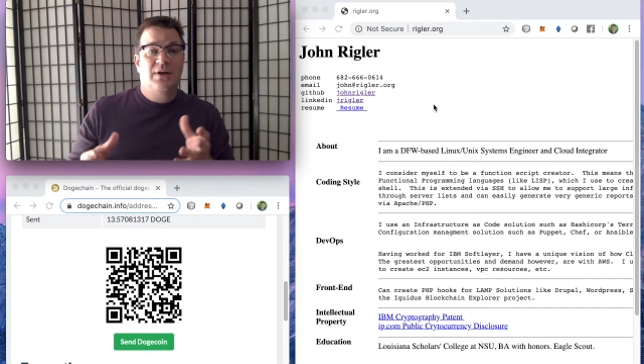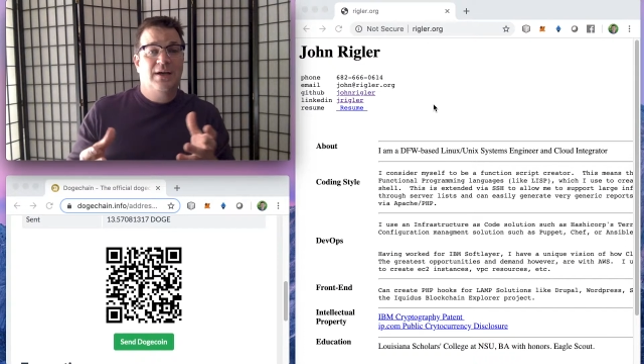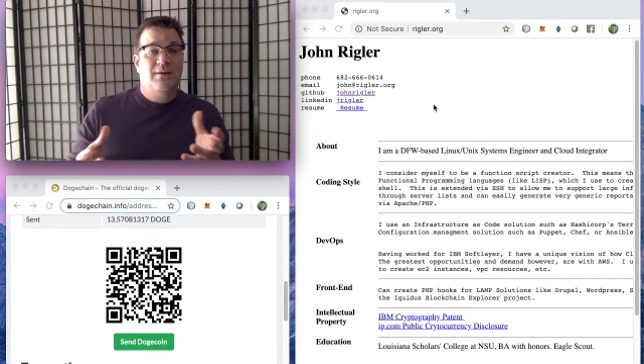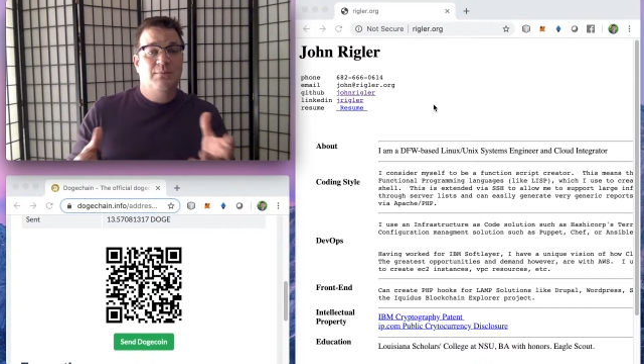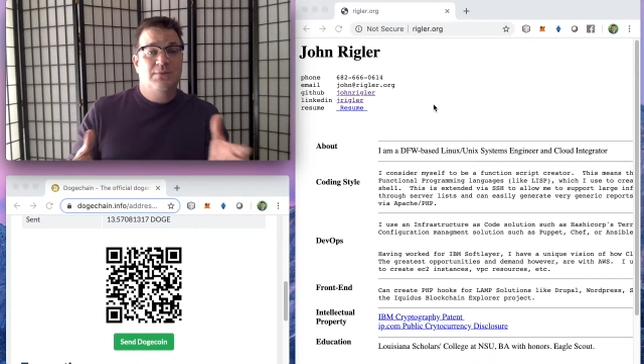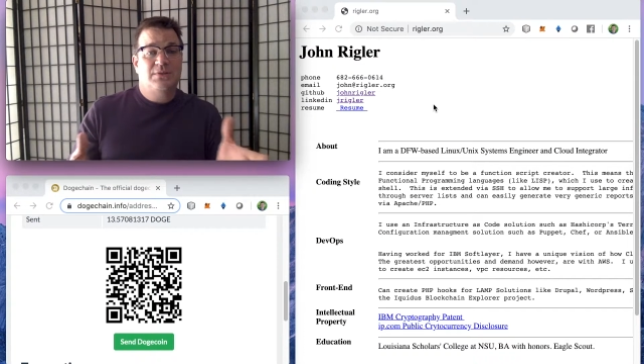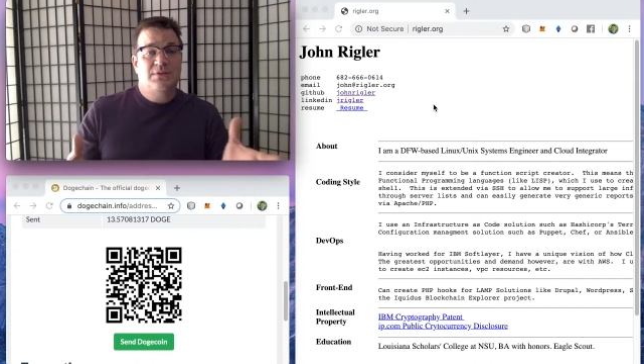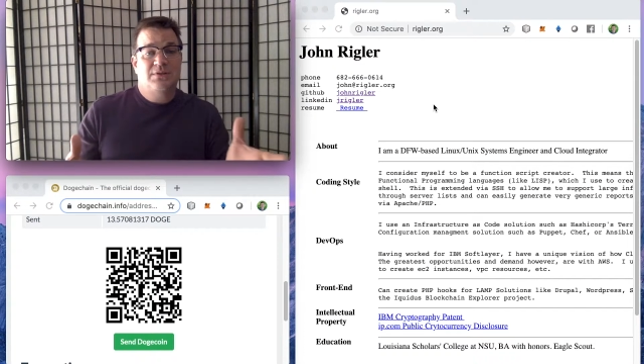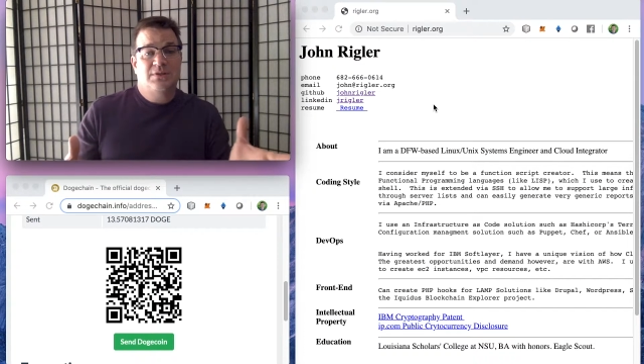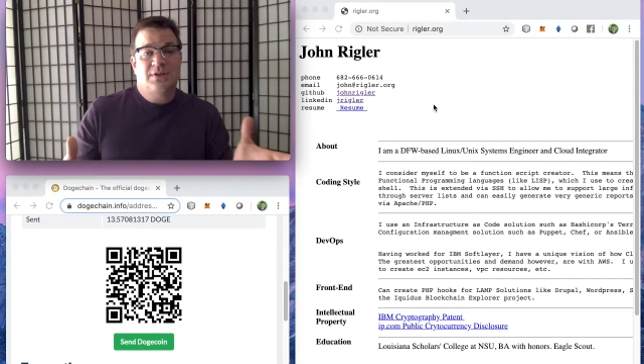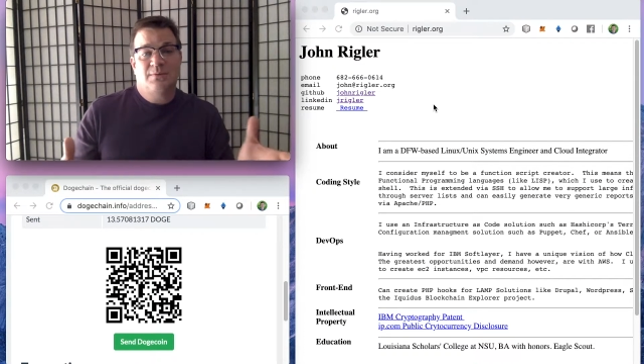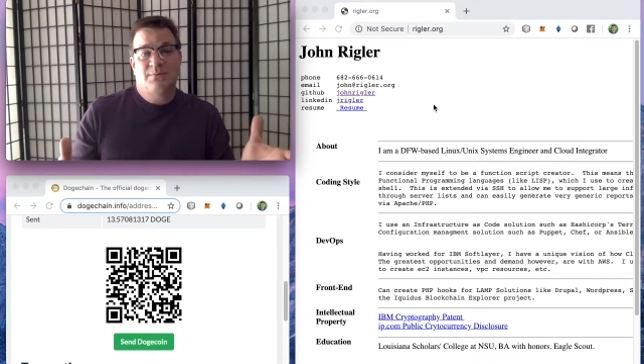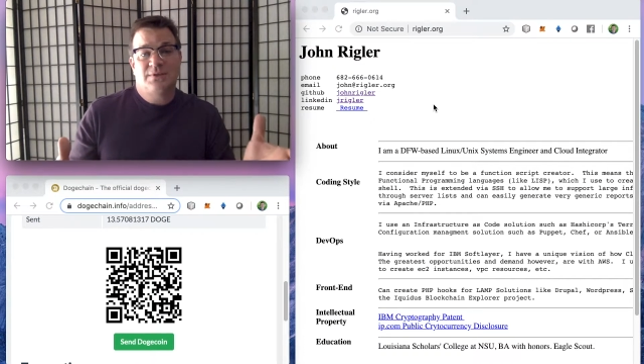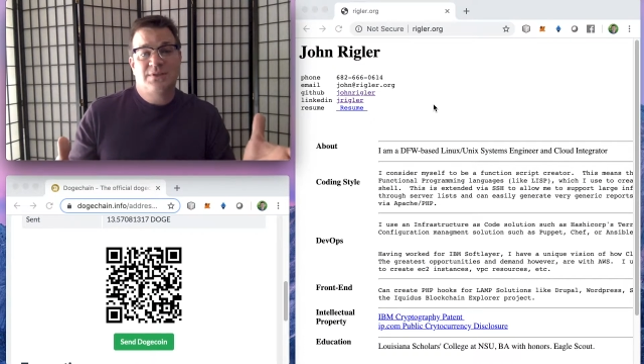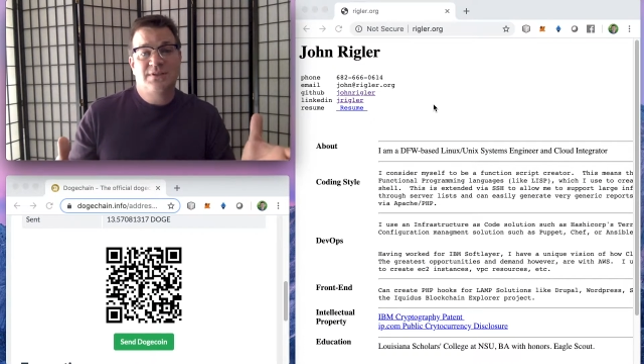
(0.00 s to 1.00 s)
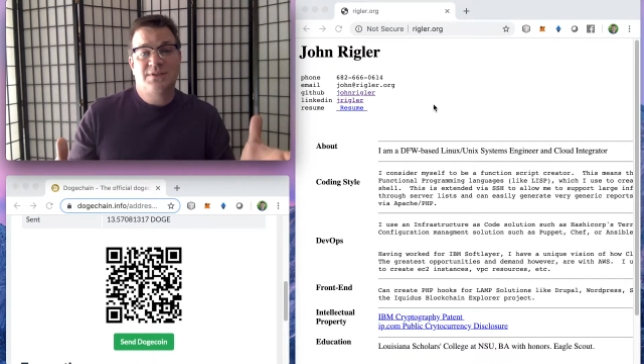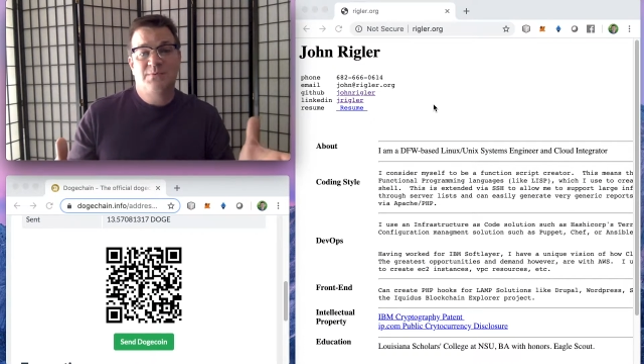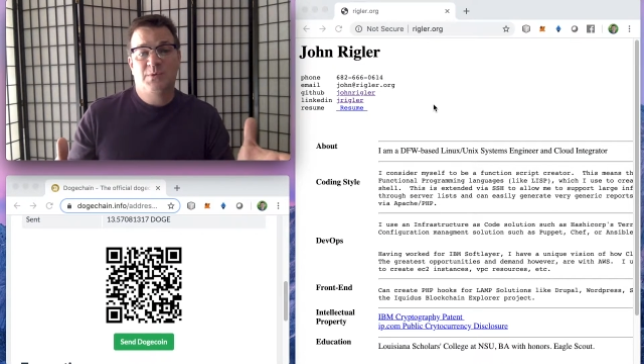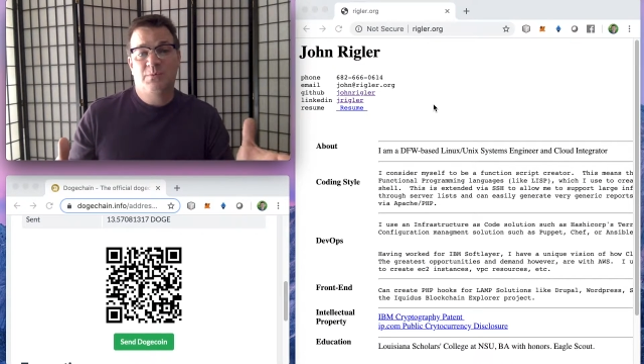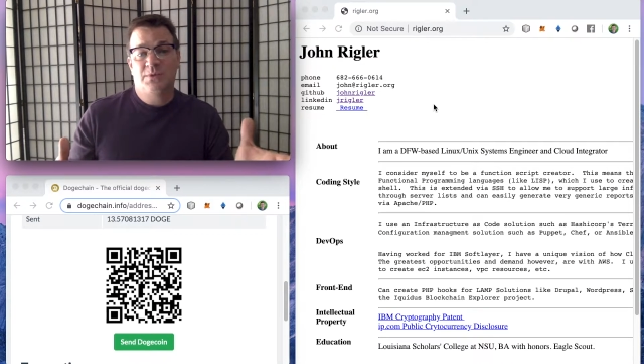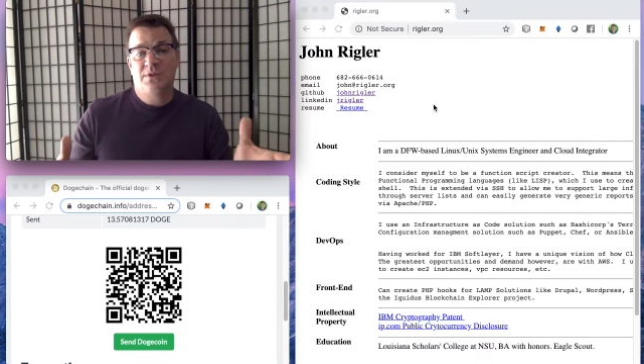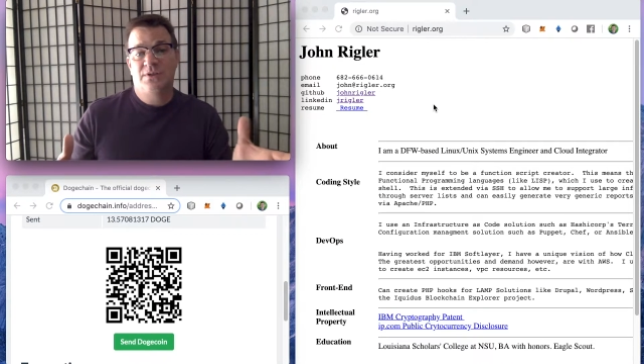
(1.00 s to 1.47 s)
I'm a system
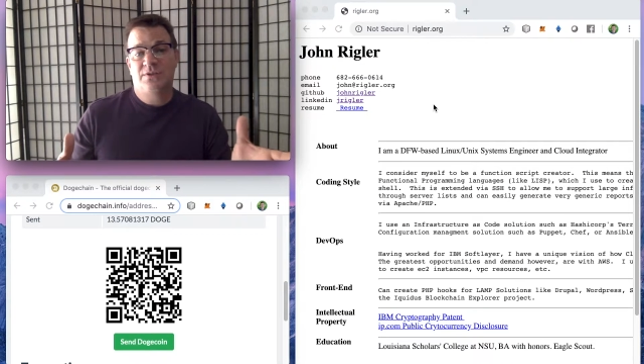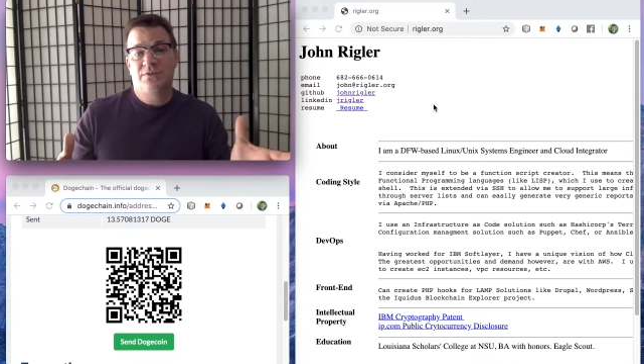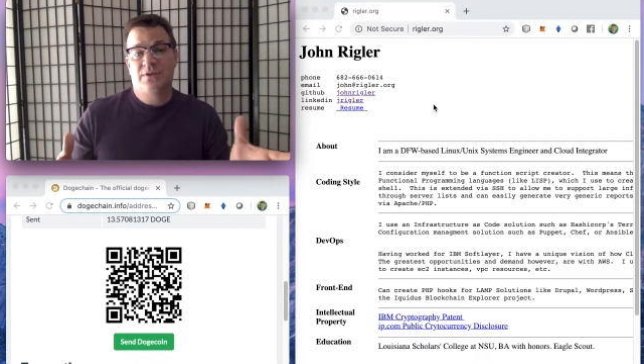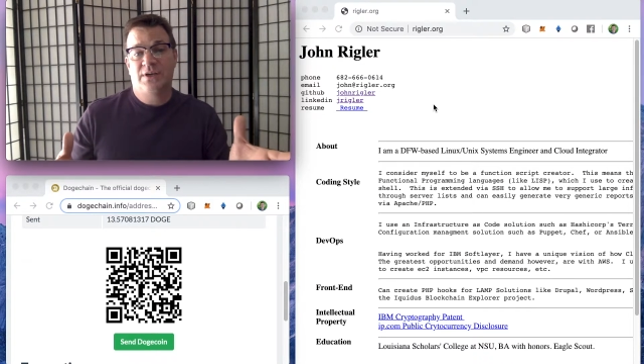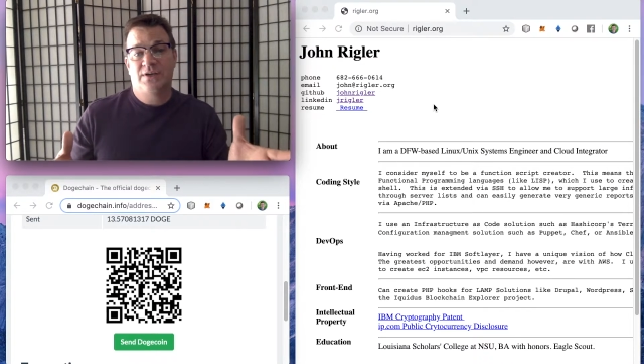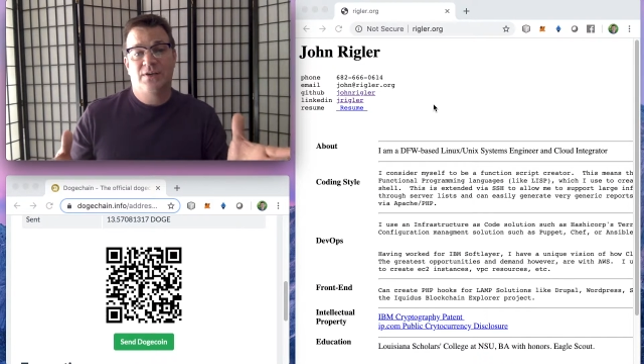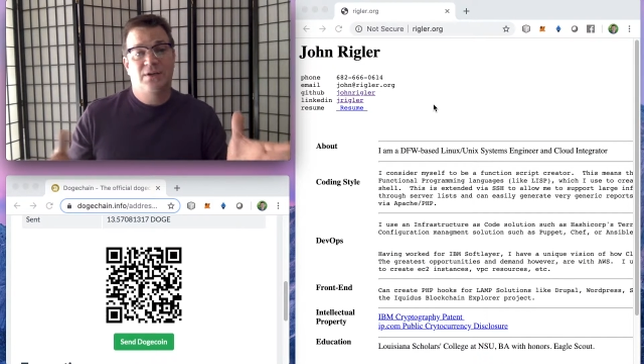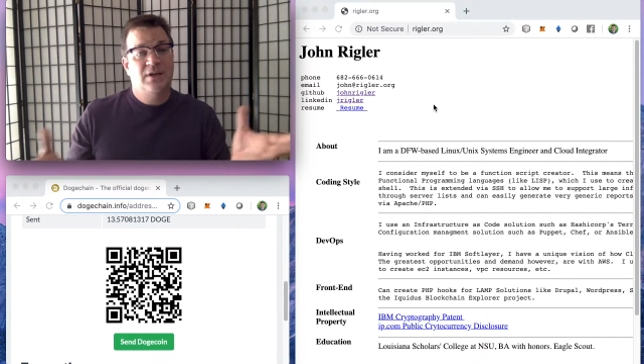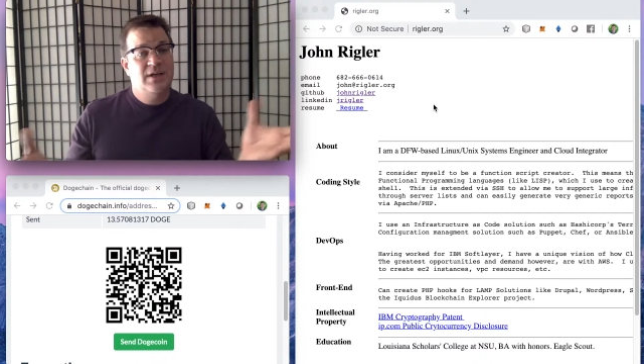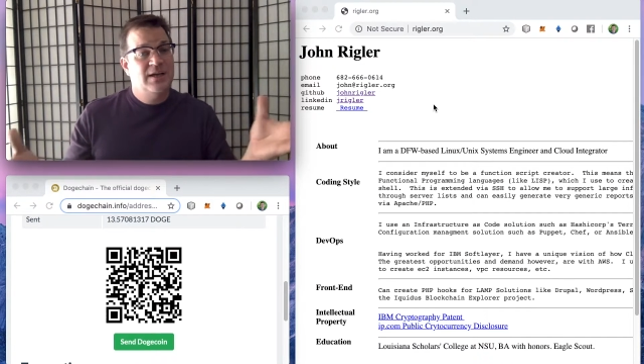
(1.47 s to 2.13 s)
administrator.